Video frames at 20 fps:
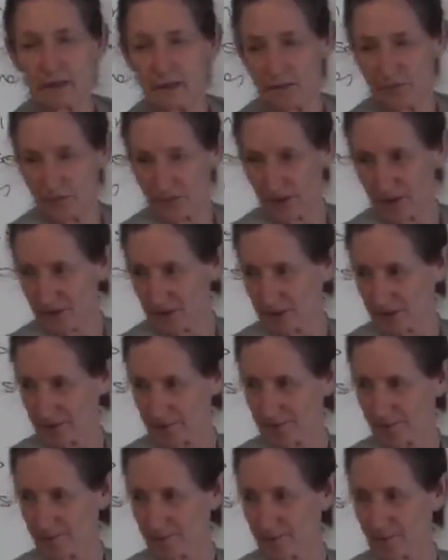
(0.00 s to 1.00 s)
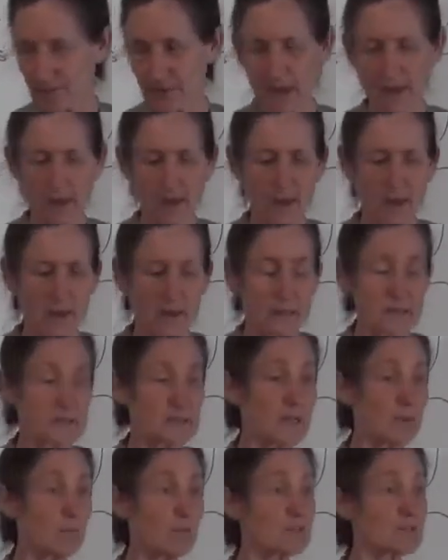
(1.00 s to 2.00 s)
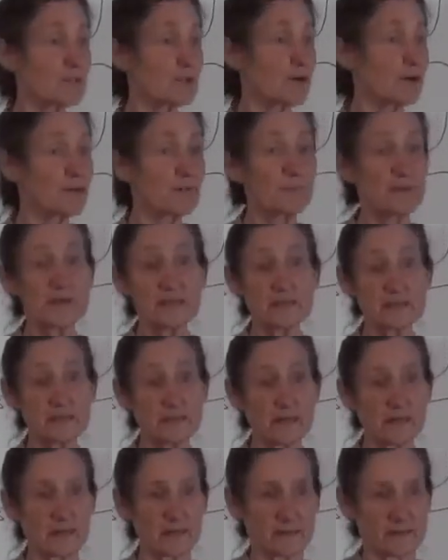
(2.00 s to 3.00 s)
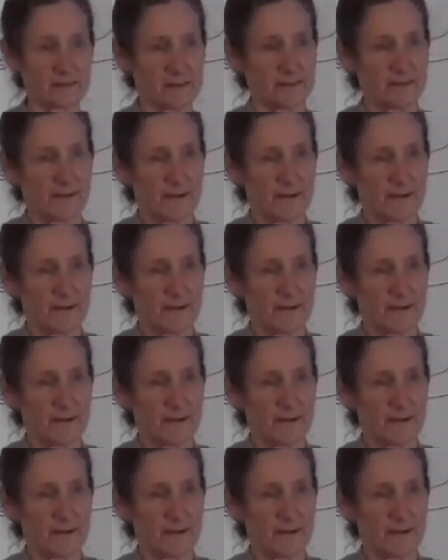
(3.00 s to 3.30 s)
in the fridge. Someone's got a bee sting.